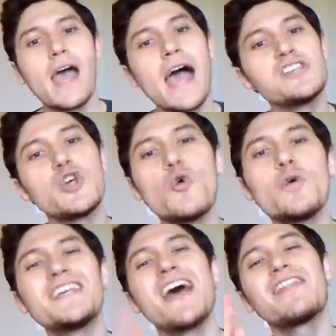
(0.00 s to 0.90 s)
As
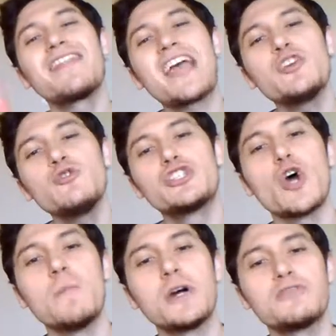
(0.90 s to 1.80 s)
always, thank you
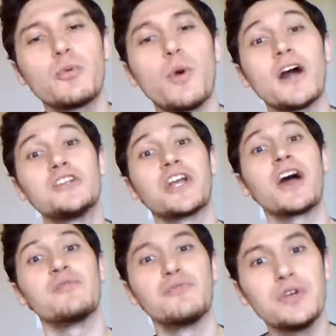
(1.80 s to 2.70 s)
so much for watching.
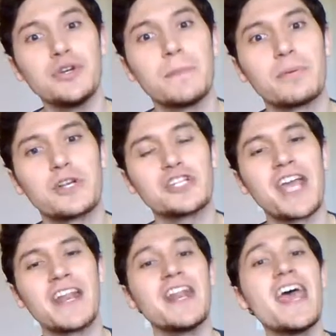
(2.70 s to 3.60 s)
I really
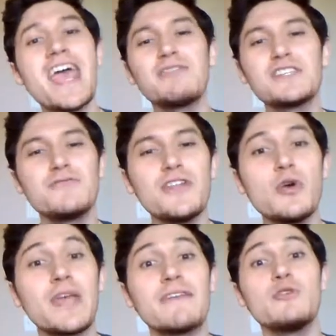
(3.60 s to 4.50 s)
appreciate it. If this
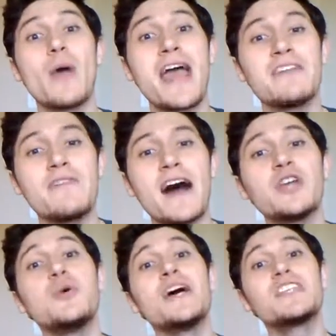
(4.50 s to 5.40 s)
video gave you any
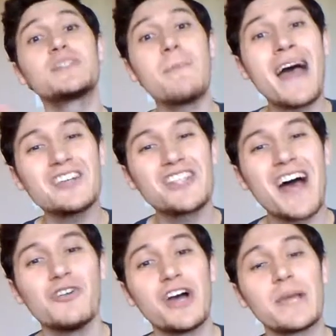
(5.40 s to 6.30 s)
value, smash
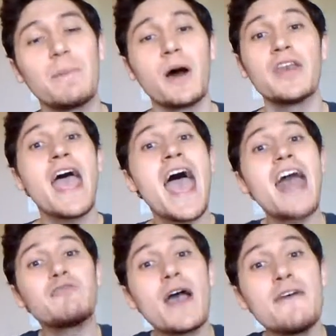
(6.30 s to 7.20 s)
that like button.
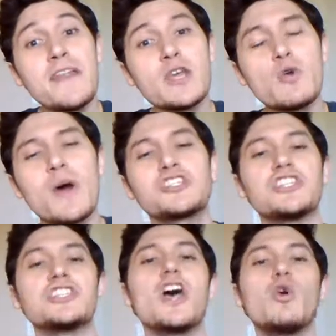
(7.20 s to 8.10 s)
And if you have any
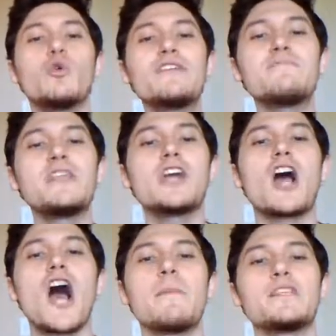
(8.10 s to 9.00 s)
questions, leave them in the
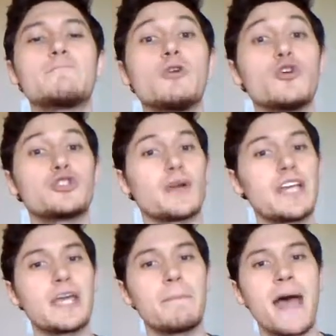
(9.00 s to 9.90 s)
comments below so I
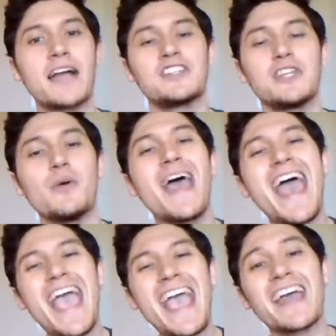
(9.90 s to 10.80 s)
can get back to you.
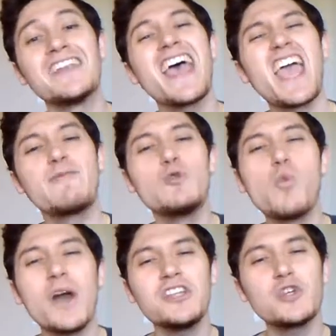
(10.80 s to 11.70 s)
And if you
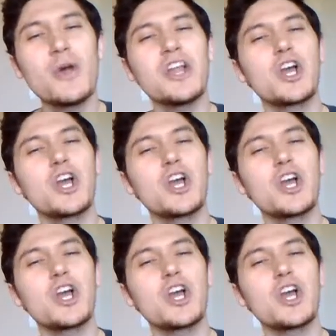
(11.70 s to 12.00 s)
want to join a